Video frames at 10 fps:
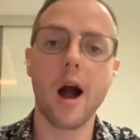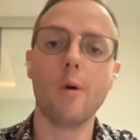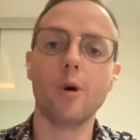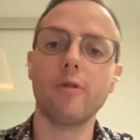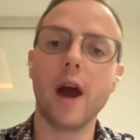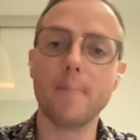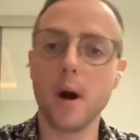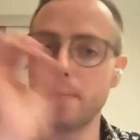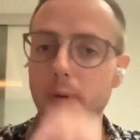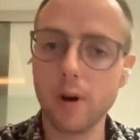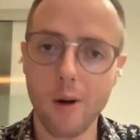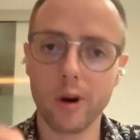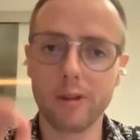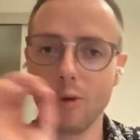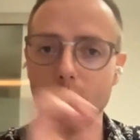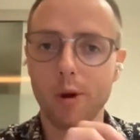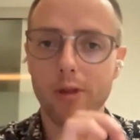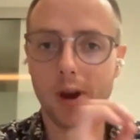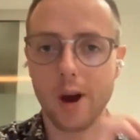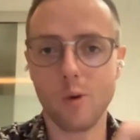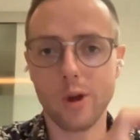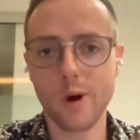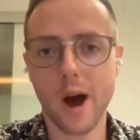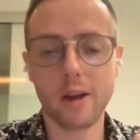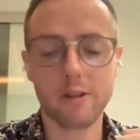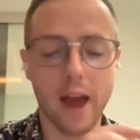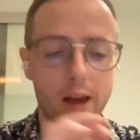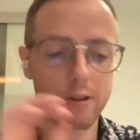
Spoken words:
I want to wrap up. I want to say one more thing on what you asked.